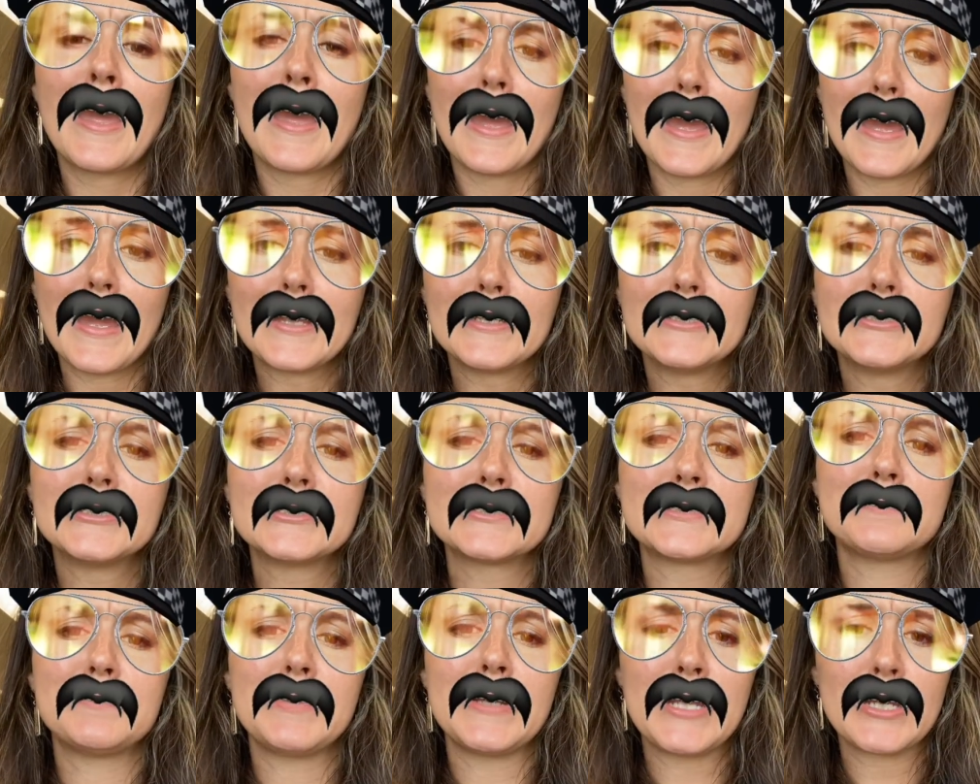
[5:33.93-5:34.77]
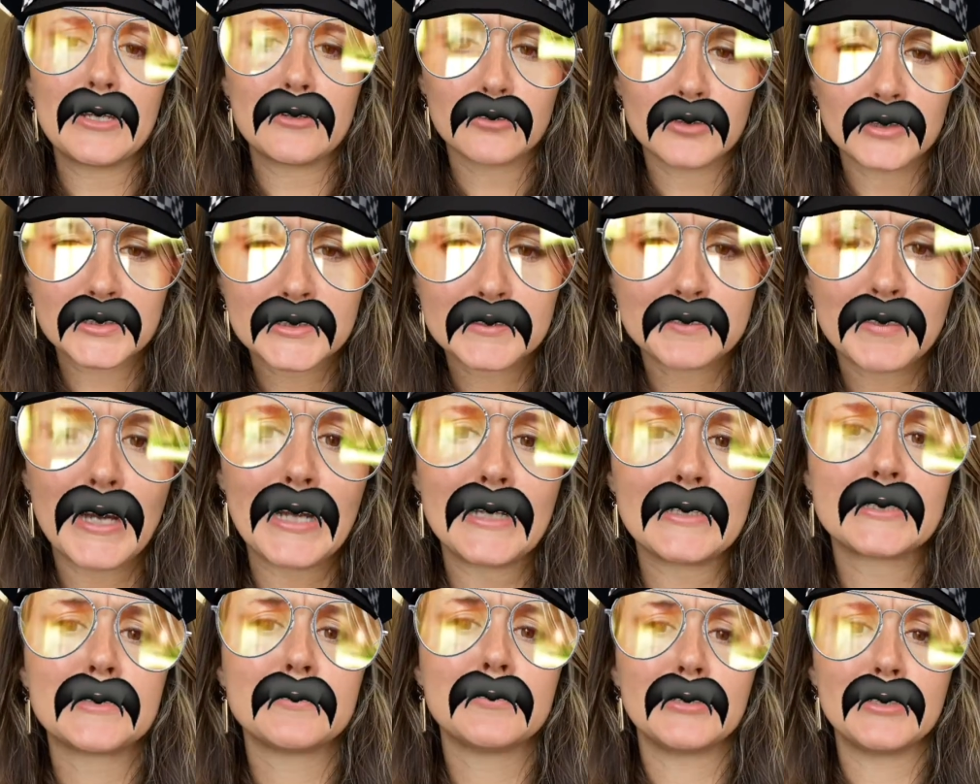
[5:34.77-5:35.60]
and just being
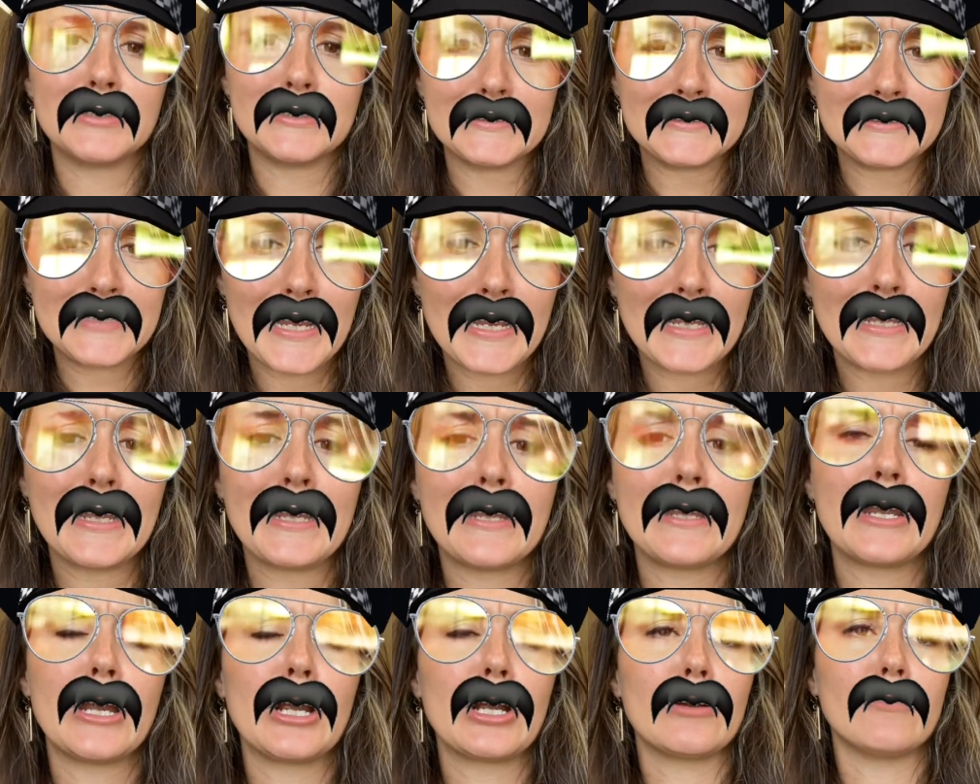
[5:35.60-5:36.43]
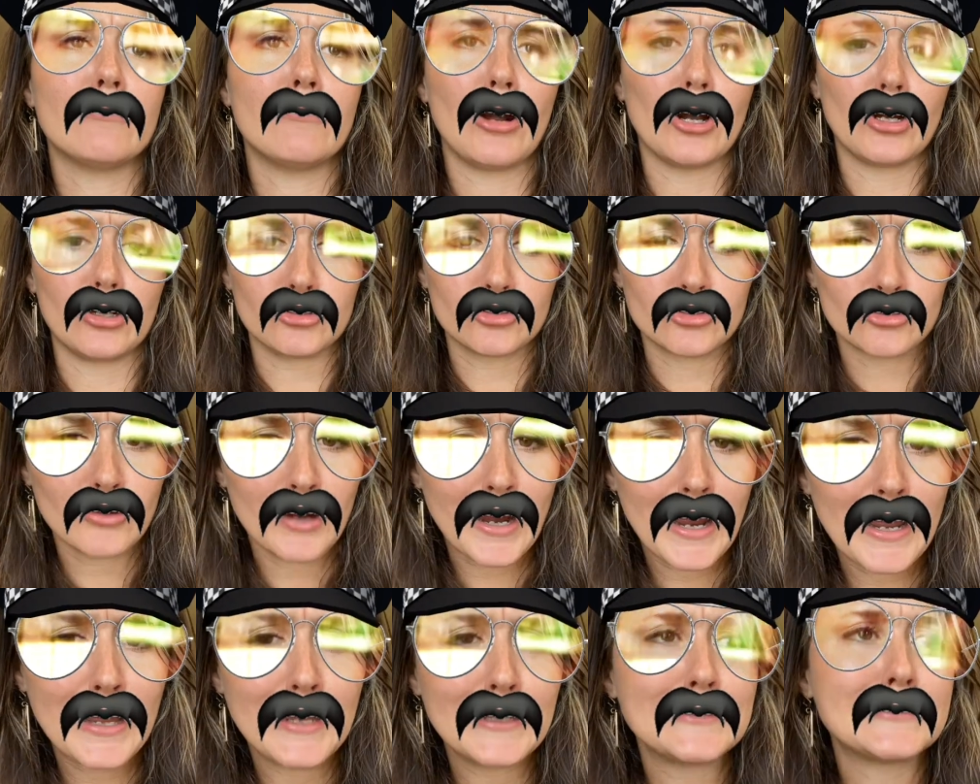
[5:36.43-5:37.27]
responsible and taking care of our
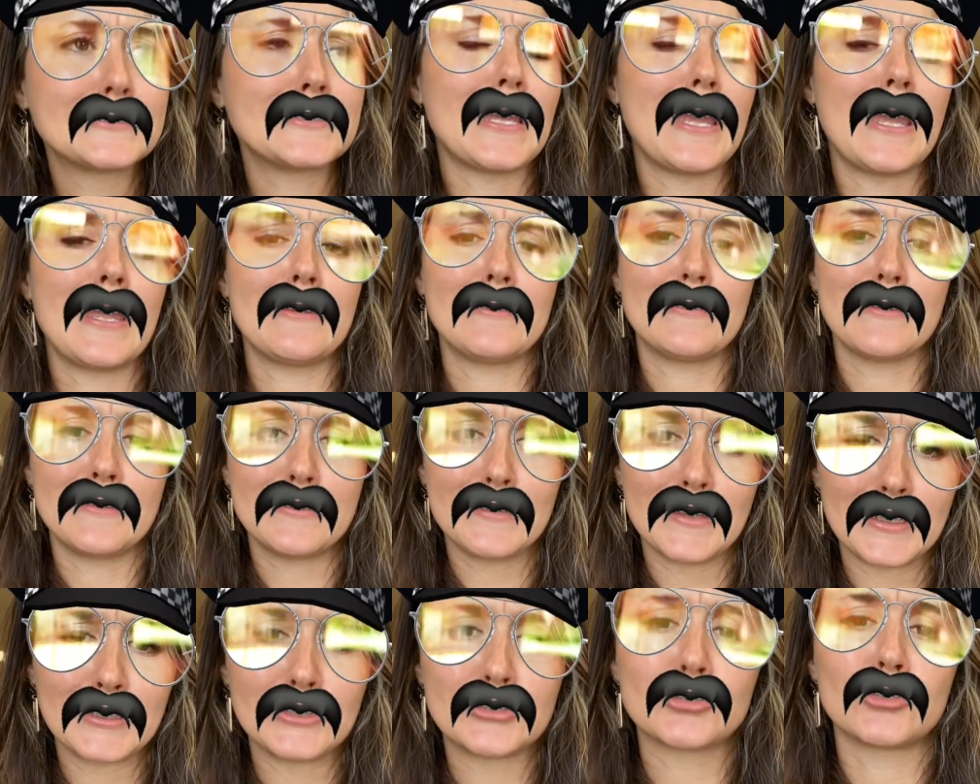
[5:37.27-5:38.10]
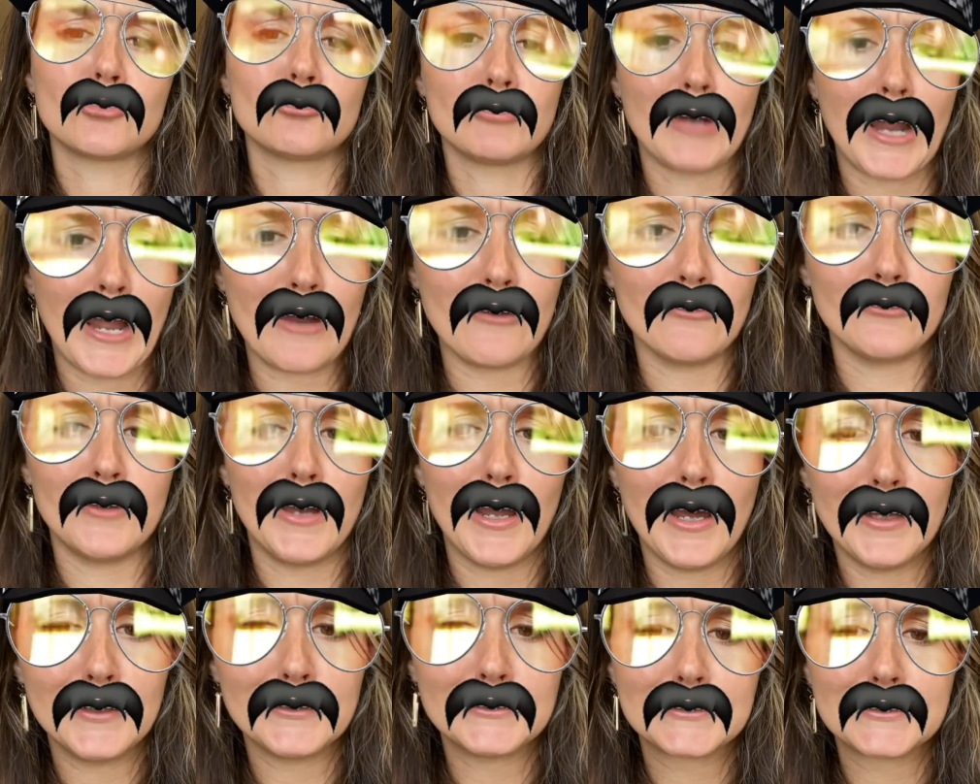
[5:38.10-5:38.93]
trays and the things around
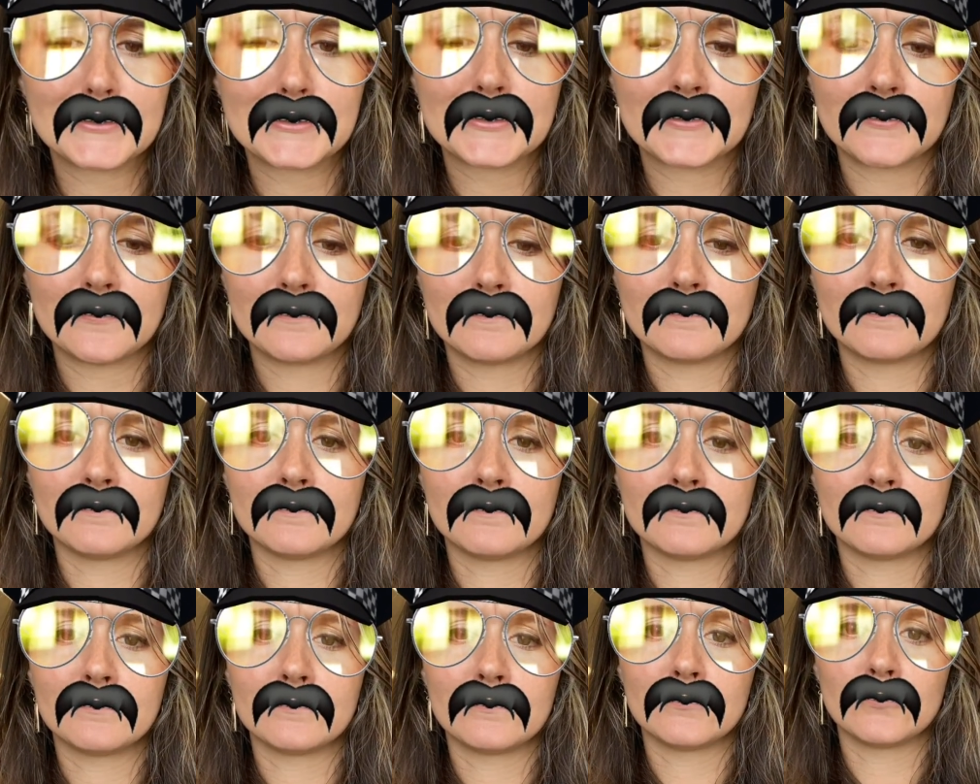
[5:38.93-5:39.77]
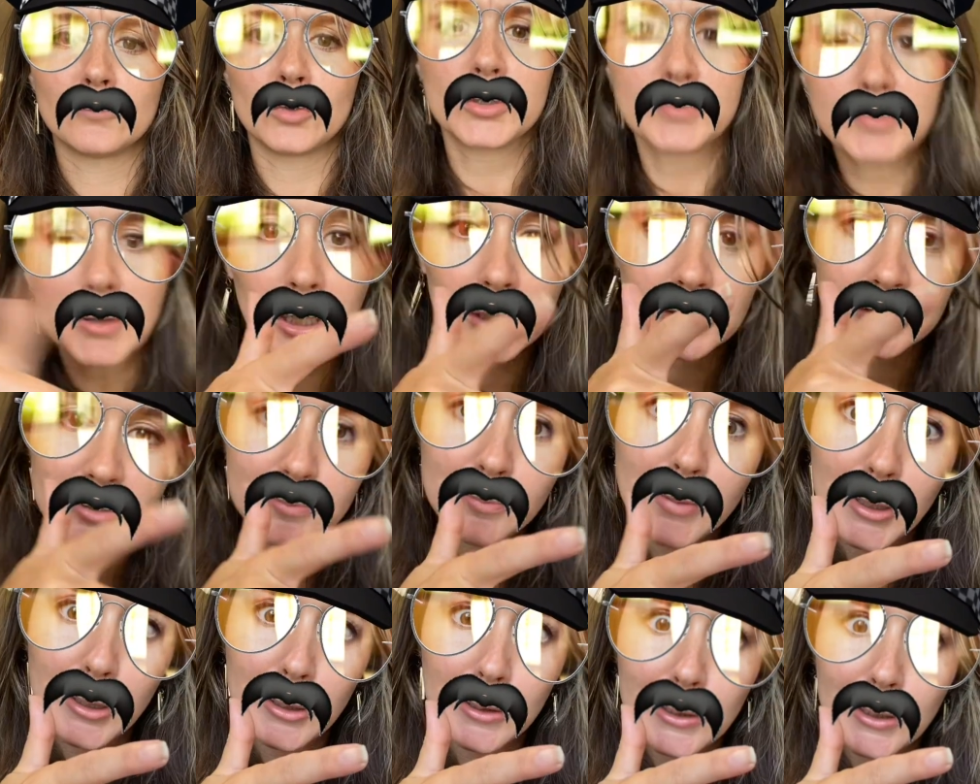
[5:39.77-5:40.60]
us.
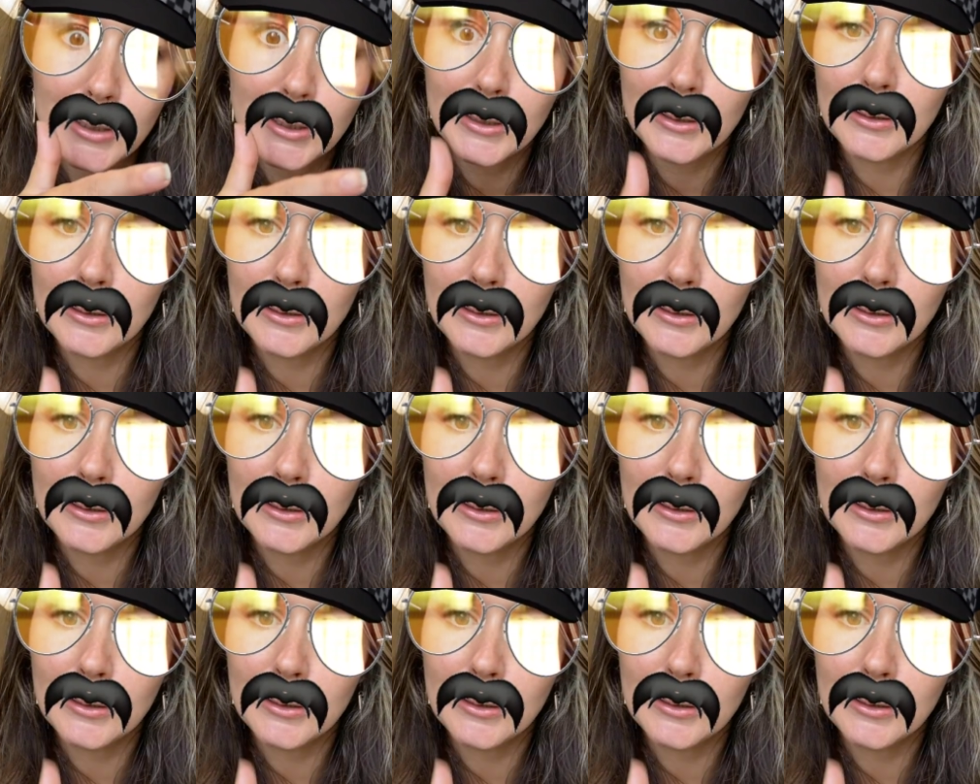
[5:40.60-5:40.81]
Responsibility.